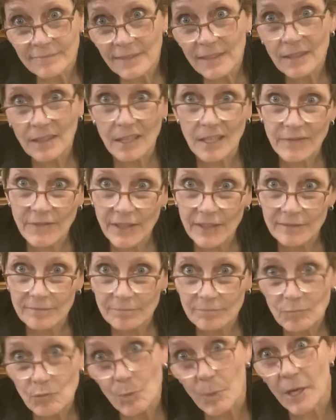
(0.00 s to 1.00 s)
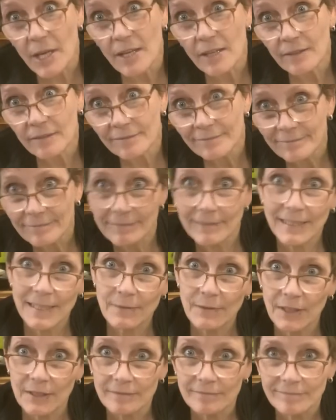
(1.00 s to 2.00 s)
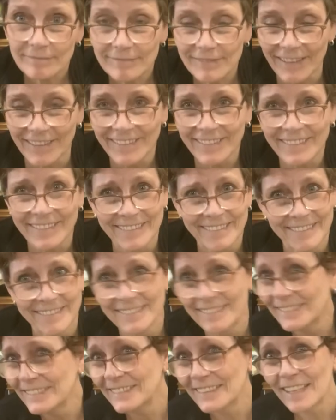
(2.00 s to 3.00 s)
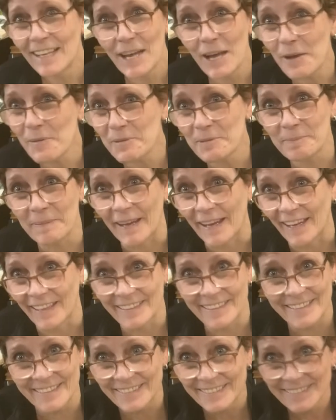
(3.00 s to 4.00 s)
leaving, spraying, leaving. I'll be back.